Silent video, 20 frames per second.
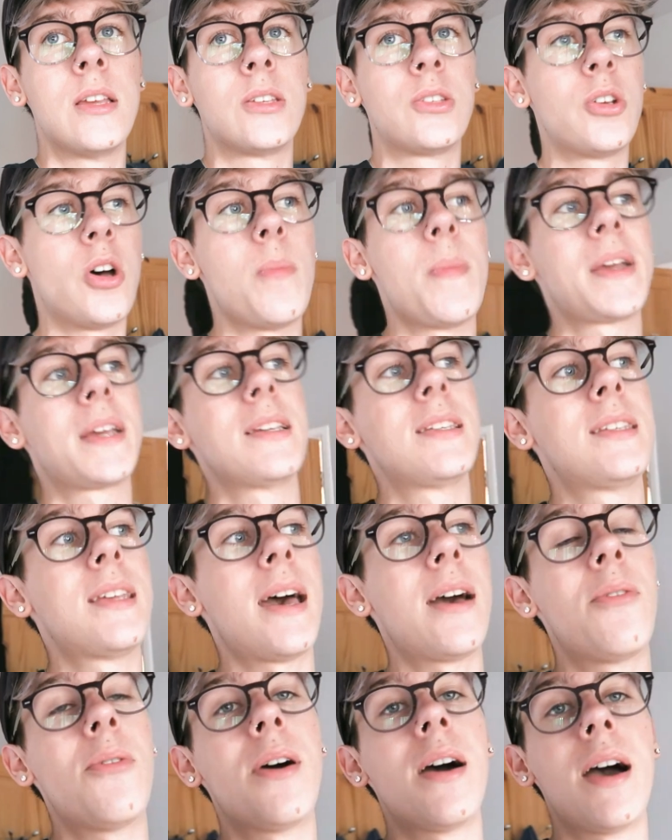So Megan's
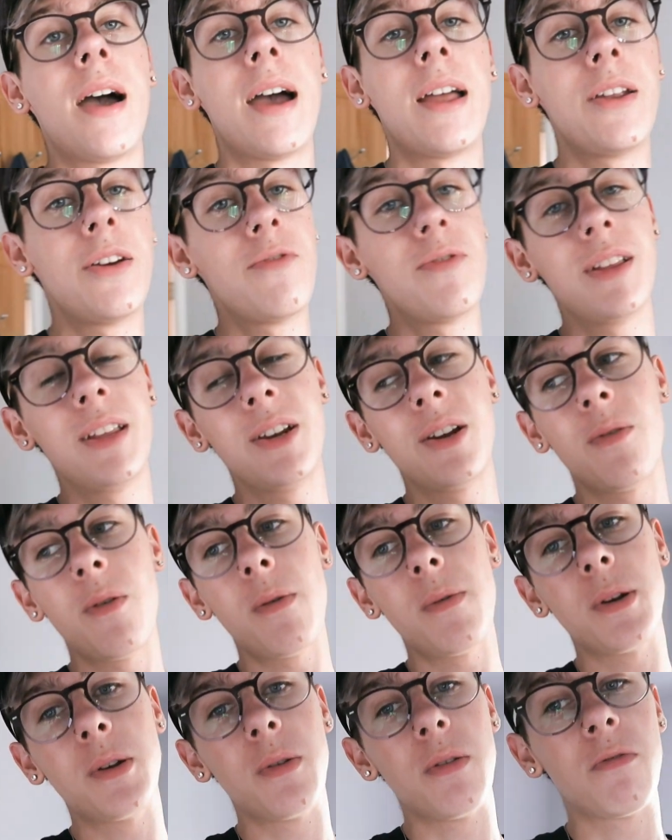tattoo out. I don't really know
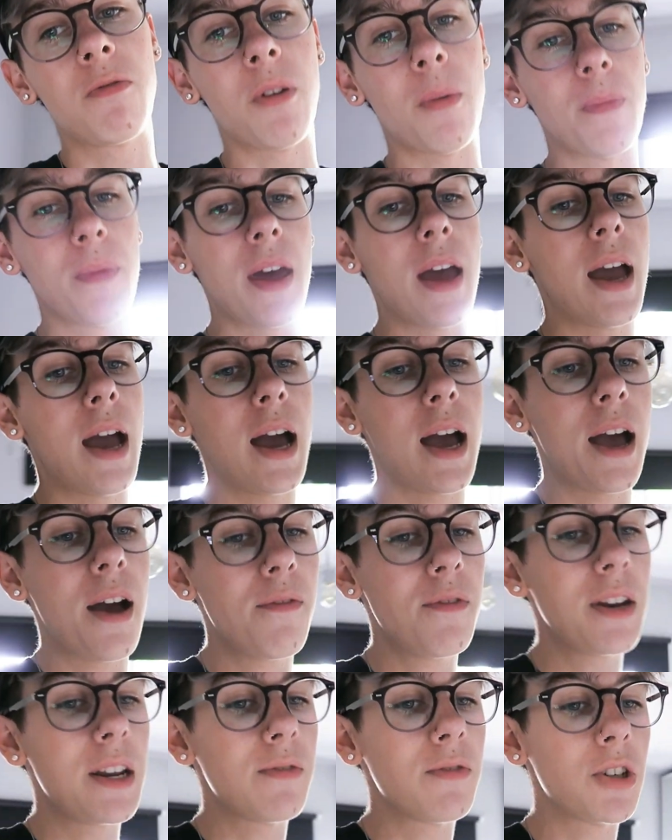what we're doing from there. I
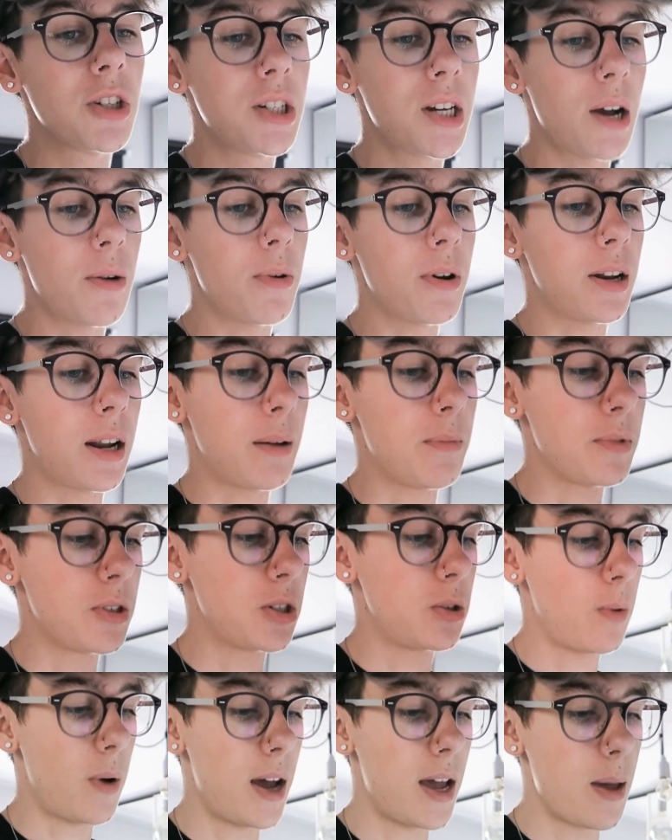haven't even showered. I'm
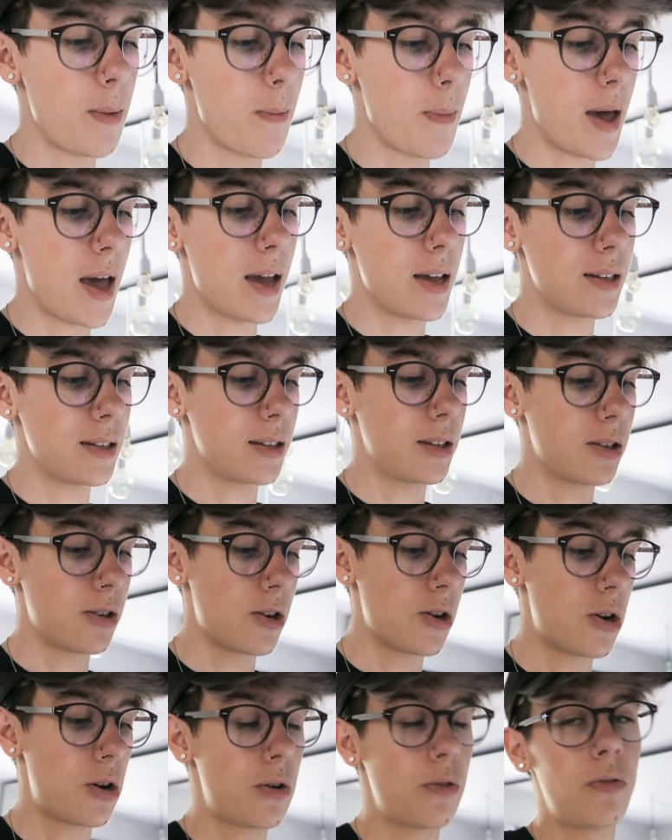sweating mess.
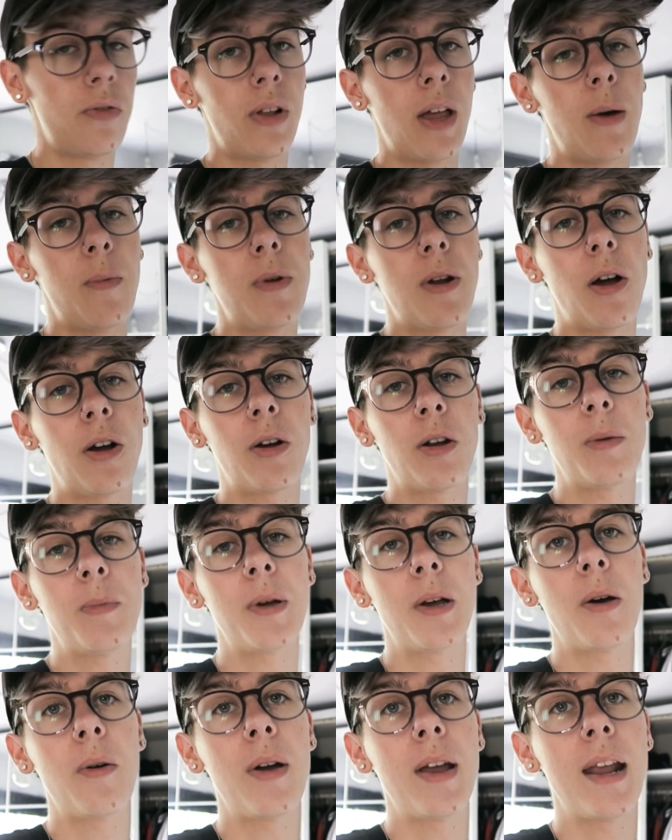So hopefully we're not going to
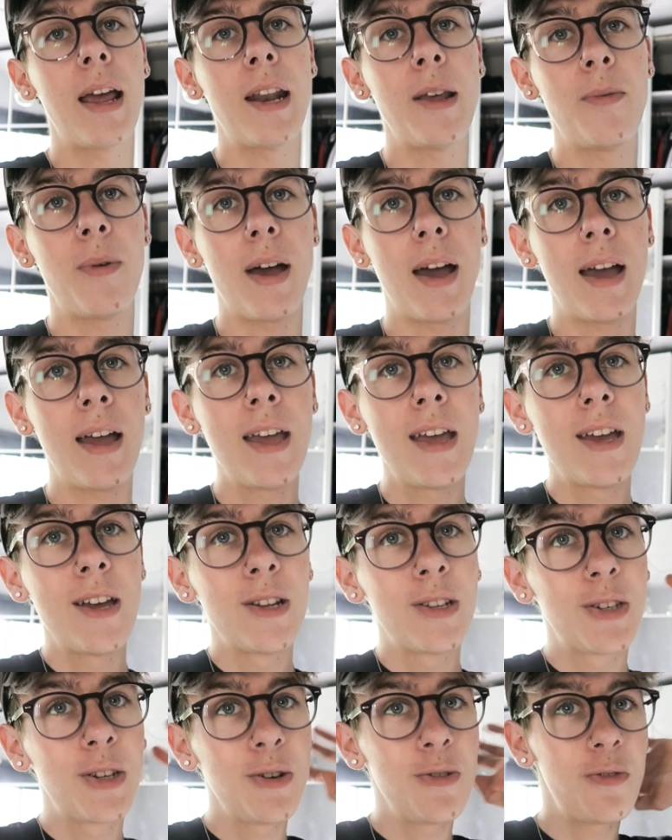be going anywhere
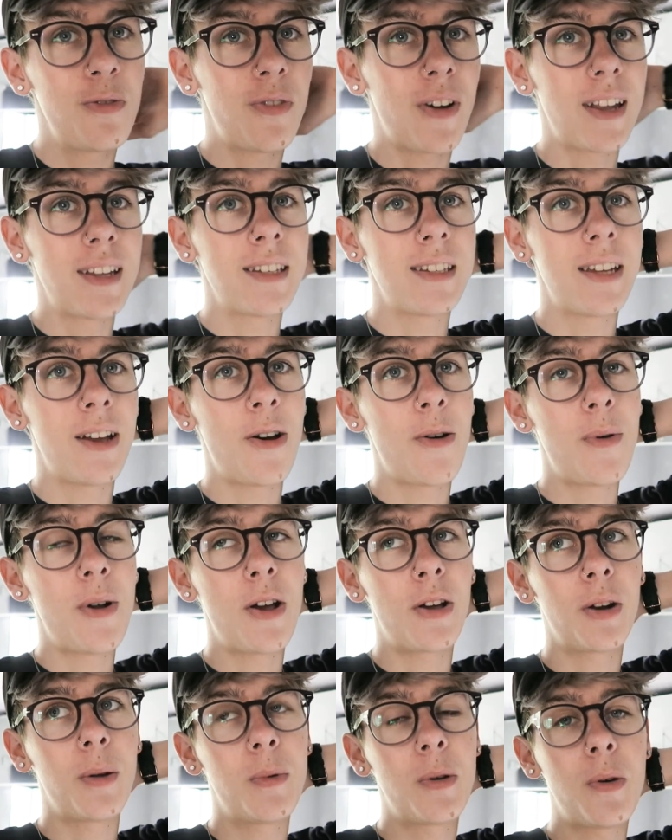too fancy or
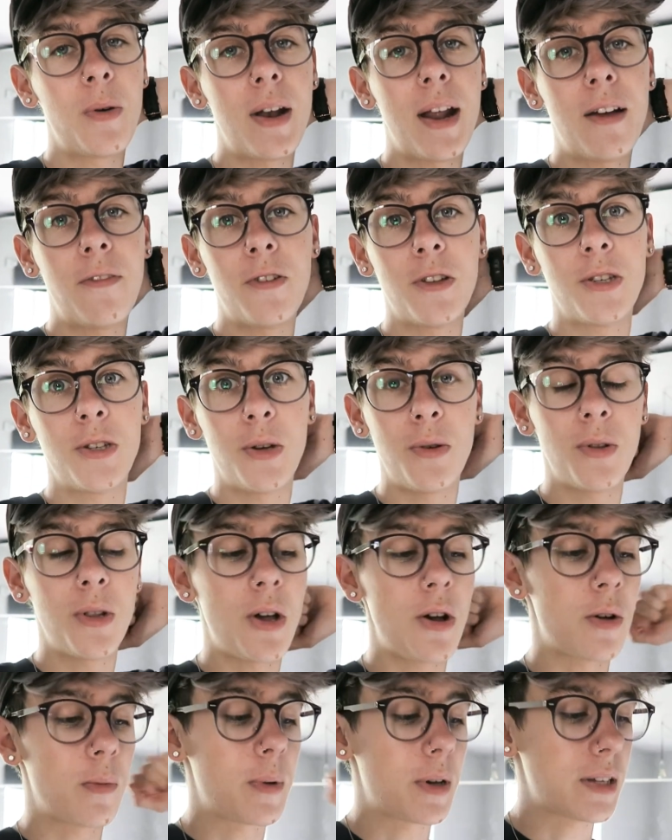we're not going to be going out for too
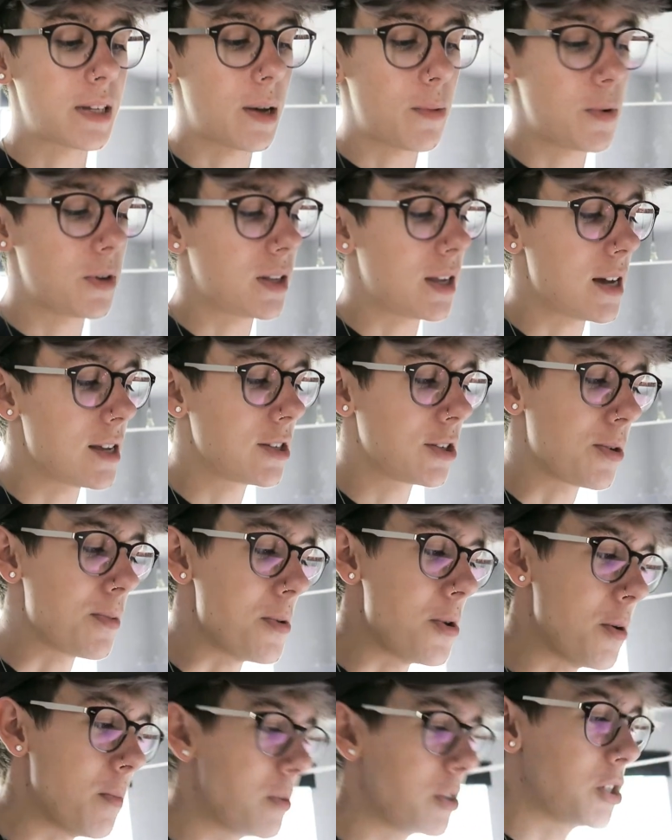long because I would like to
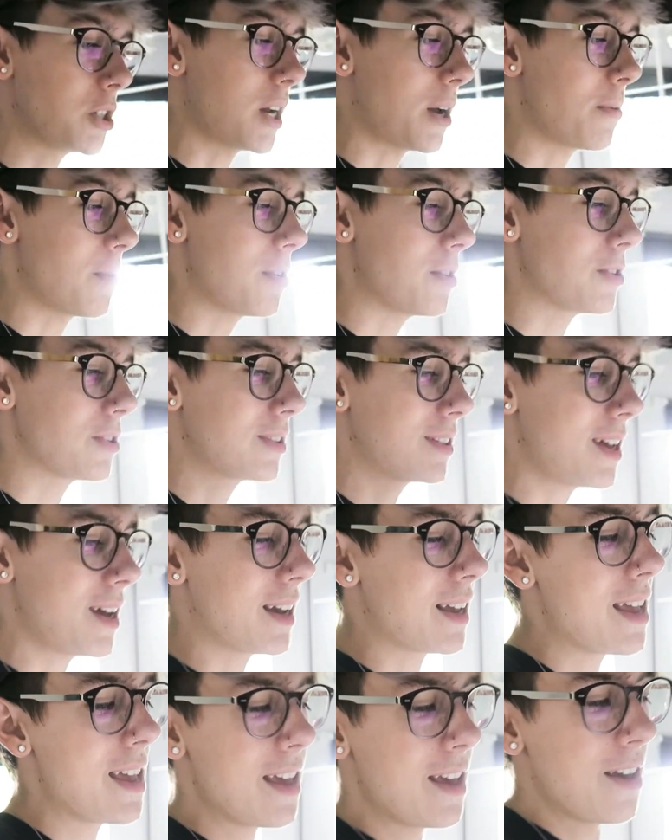come home and shower and just
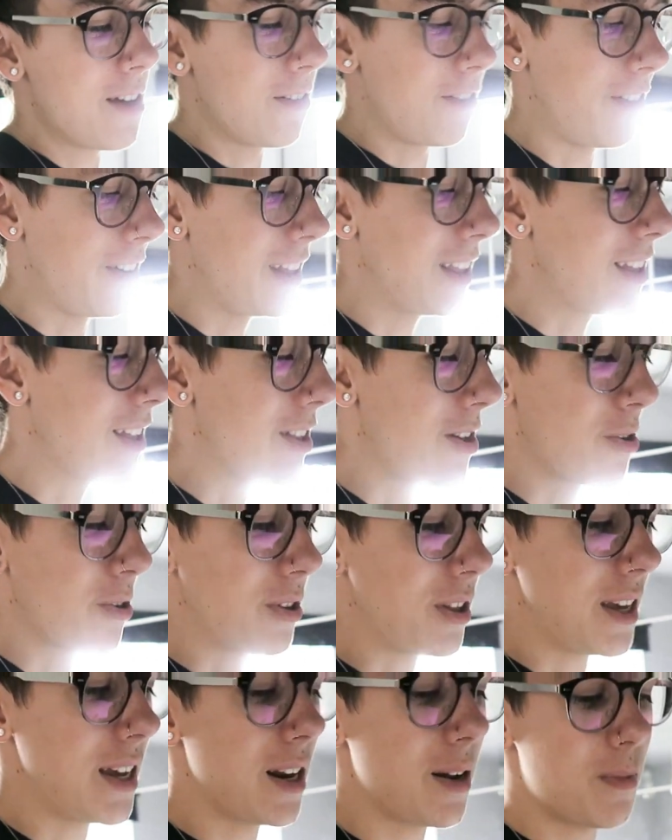like feel a
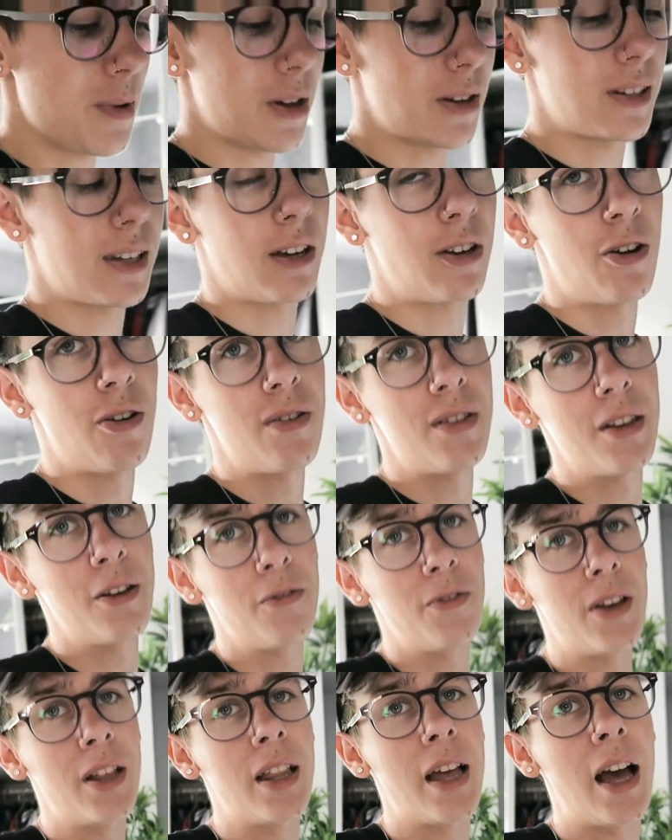lot cleaner because I
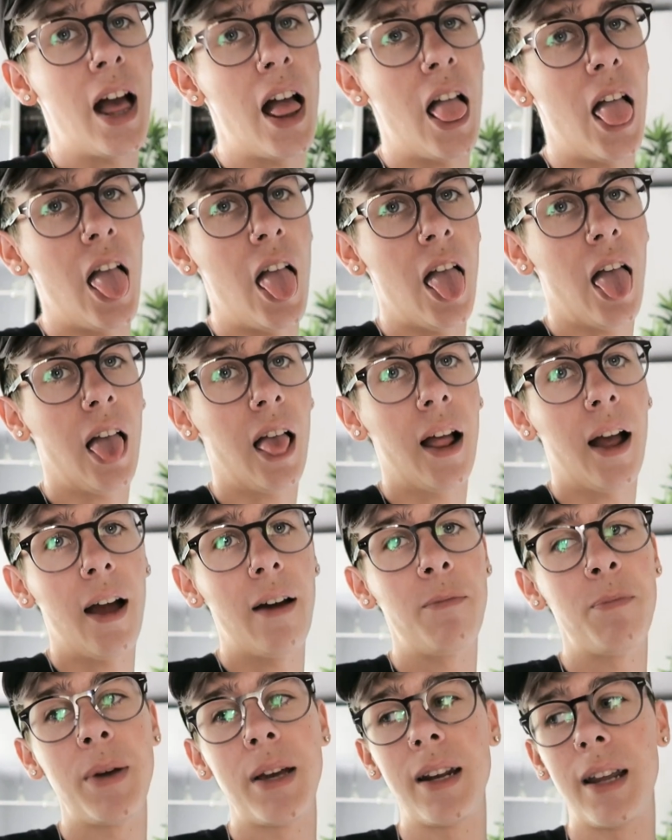currently feel like ugh,
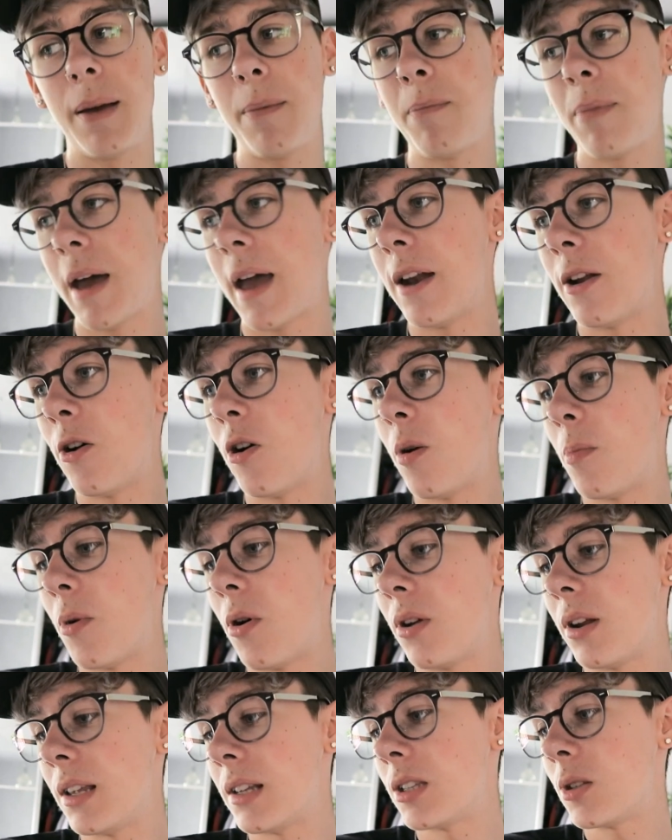I've been in bed all
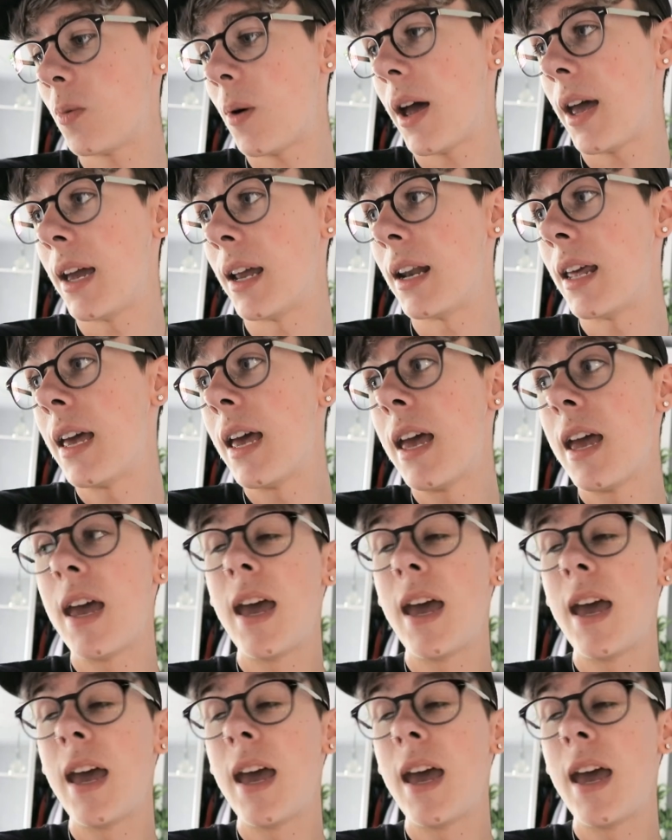morning sweating